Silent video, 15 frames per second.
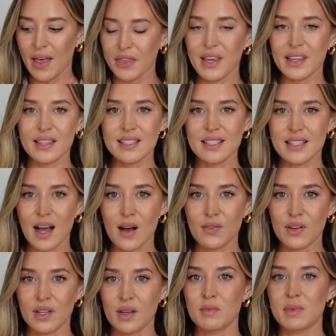think this is
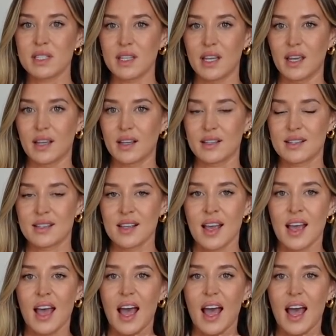outfit number 6.